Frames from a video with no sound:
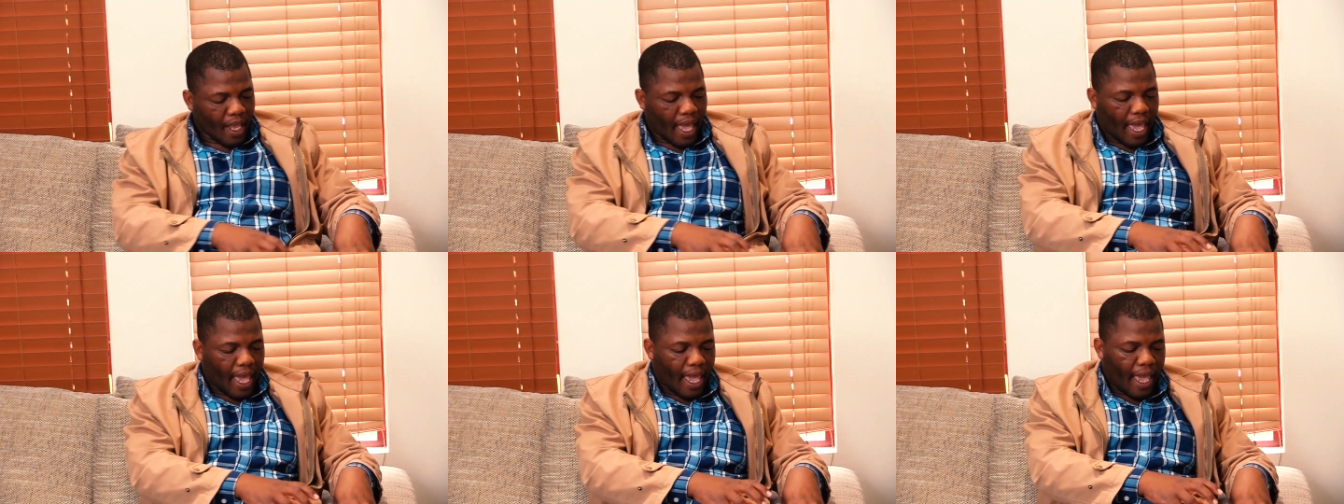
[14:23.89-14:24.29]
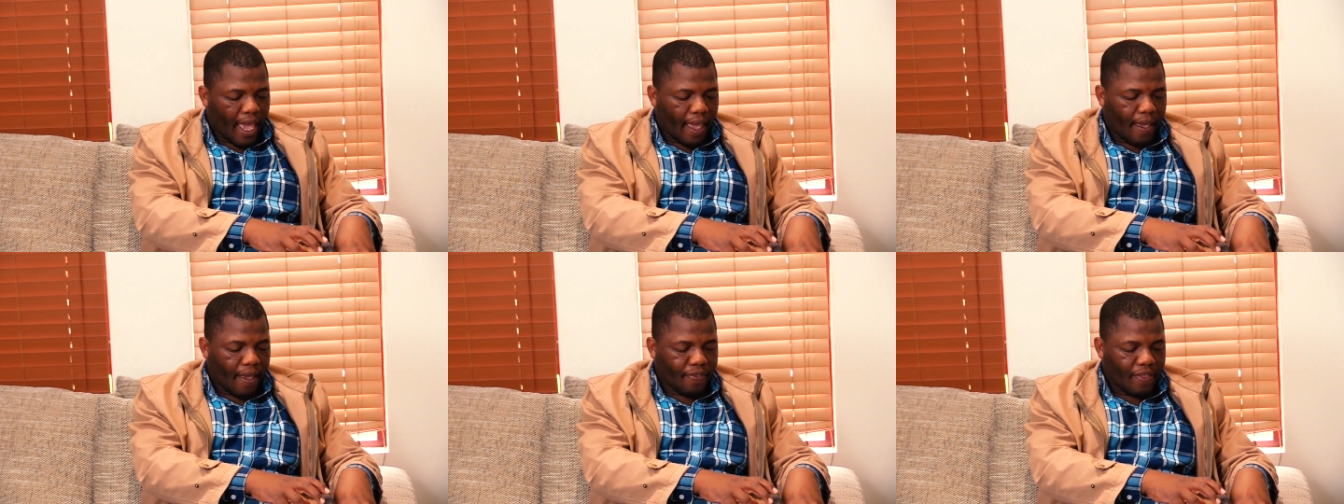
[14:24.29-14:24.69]

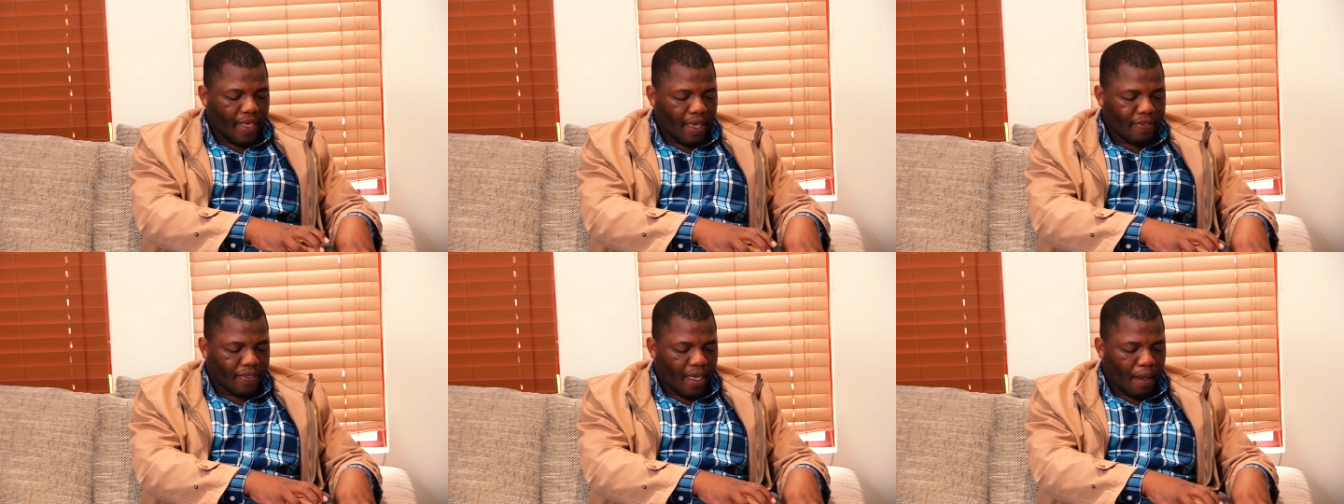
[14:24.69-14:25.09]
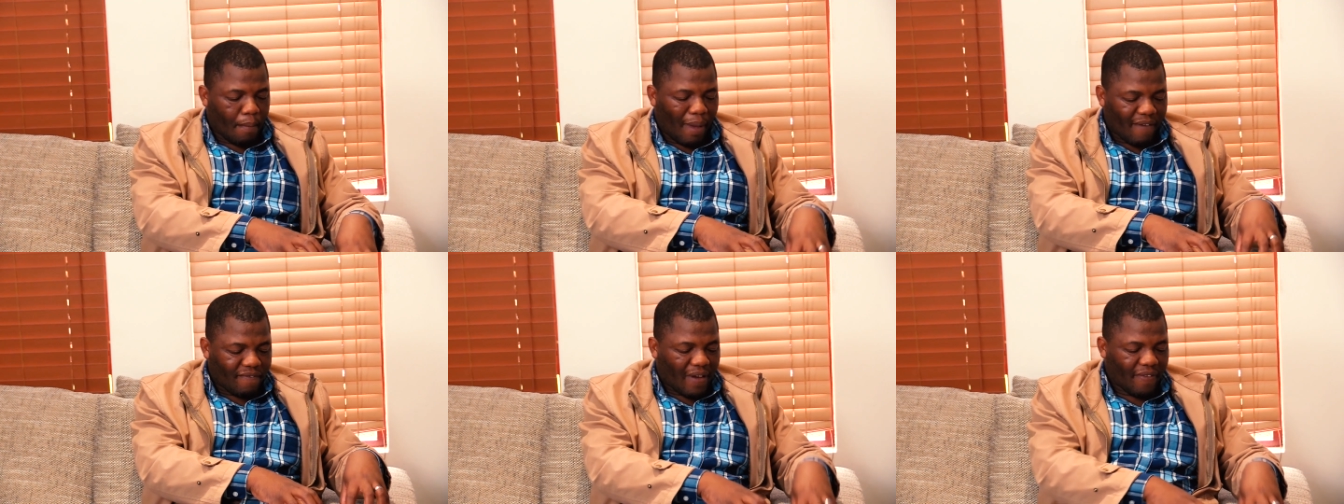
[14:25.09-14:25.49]
uh, the, the,
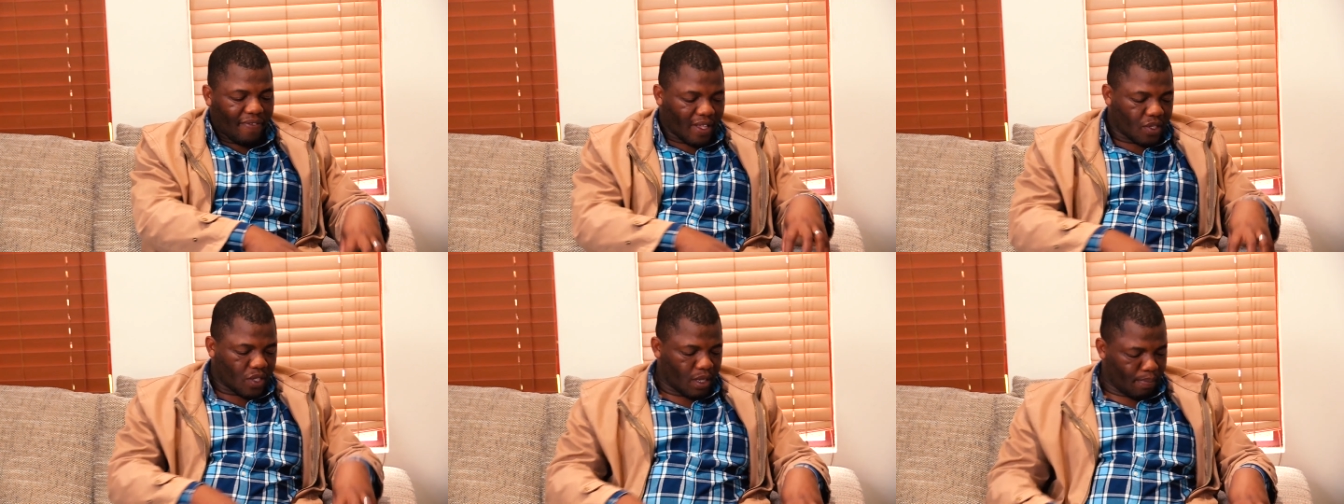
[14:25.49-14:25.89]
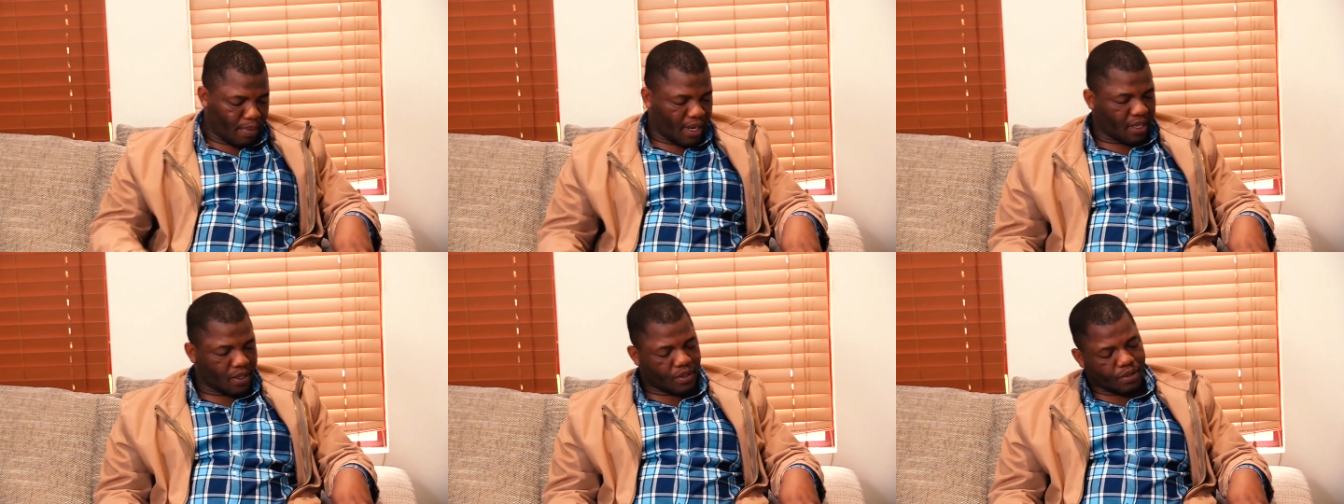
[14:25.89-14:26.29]
my father's
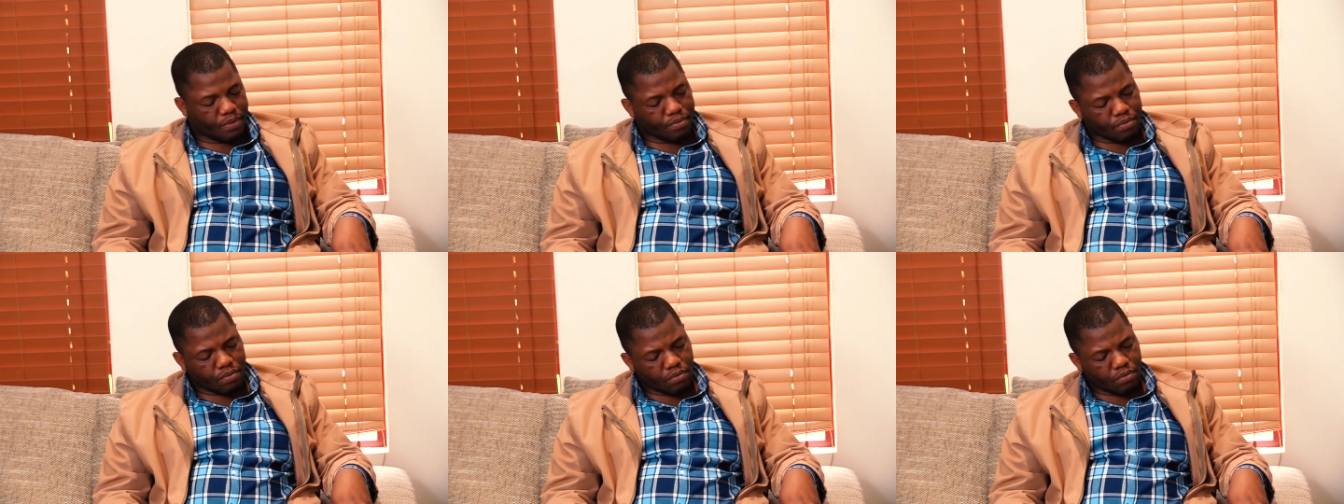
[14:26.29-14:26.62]
siblings,